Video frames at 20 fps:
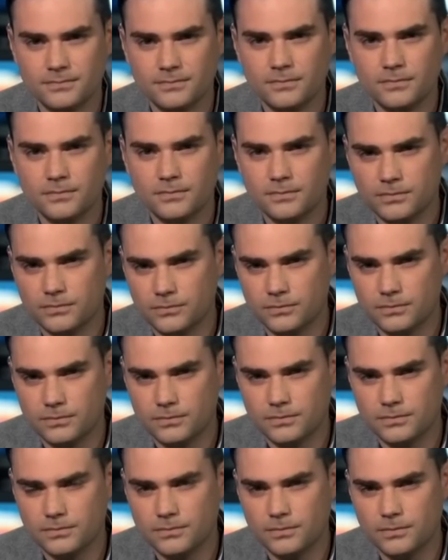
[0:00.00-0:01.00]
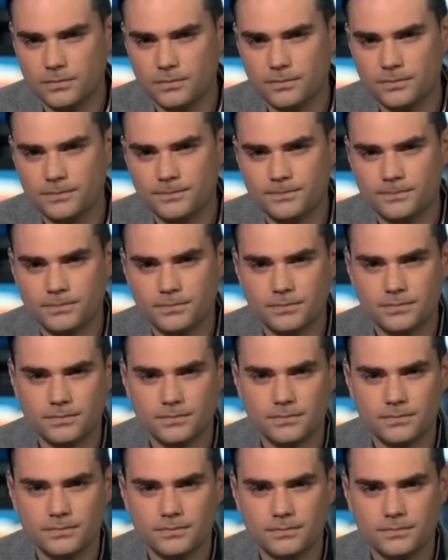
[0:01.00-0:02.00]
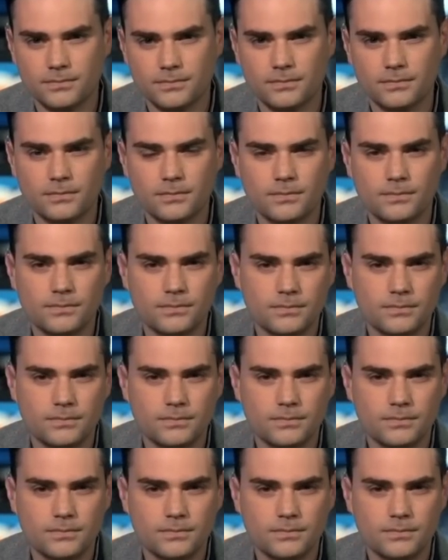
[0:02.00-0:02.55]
(not speaking)